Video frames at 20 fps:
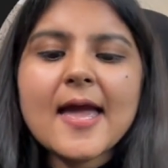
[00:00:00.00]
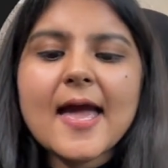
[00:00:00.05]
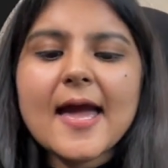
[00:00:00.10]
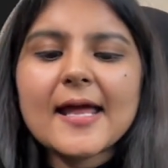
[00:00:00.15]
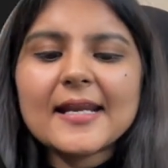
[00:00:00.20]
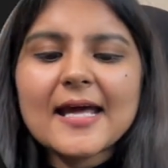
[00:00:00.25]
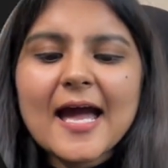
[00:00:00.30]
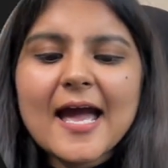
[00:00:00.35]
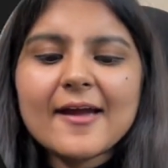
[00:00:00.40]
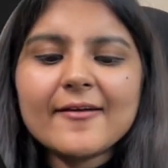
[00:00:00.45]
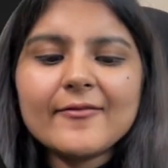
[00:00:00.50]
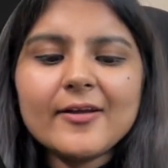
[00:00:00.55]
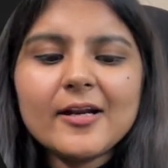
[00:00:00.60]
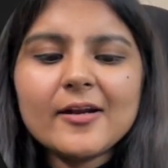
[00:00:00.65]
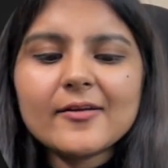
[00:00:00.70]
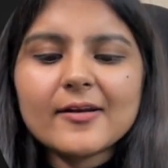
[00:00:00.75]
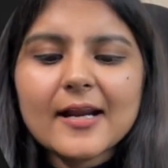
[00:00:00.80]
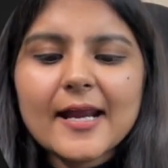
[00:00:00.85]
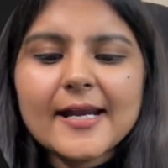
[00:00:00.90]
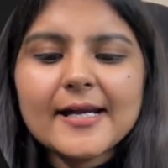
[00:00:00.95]
and I
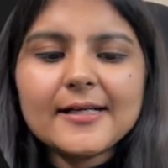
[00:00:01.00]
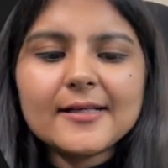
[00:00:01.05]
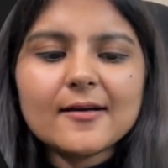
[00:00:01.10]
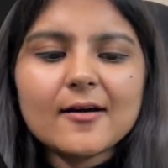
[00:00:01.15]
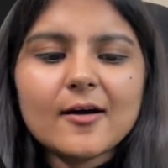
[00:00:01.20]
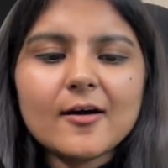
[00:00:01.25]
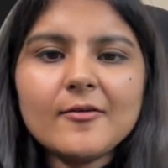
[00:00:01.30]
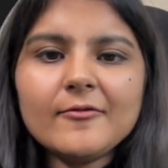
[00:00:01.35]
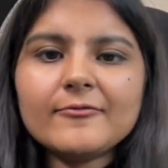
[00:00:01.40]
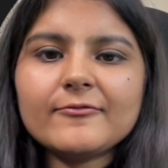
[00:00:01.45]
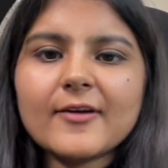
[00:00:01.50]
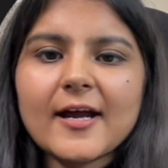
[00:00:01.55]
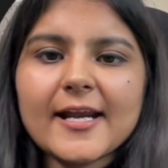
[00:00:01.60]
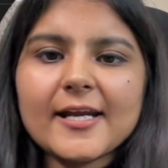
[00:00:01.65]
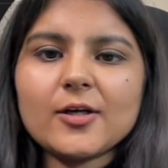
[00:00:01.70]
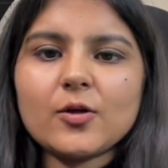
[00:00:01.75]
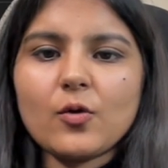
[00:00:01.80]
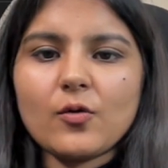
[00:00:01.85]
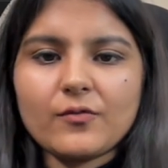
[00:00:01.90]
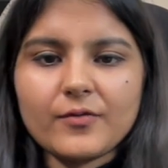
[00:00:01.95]
will write a
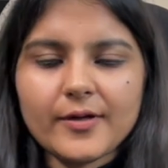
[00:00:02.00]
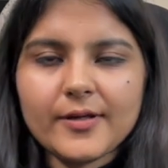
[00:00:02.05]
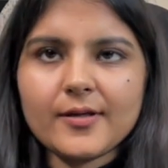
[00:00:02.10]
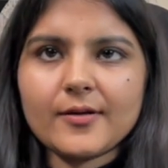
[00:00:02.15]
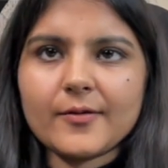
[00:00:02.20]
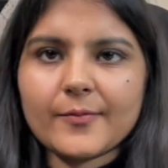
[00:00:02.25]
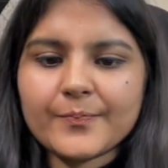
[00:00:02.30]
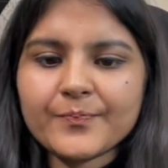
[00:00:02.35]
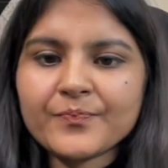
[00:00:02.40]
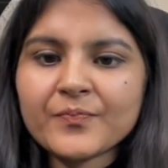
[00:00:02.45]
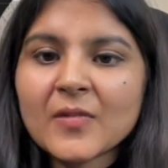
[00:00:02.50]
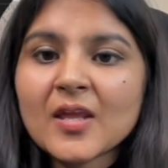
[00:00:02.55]
find over here.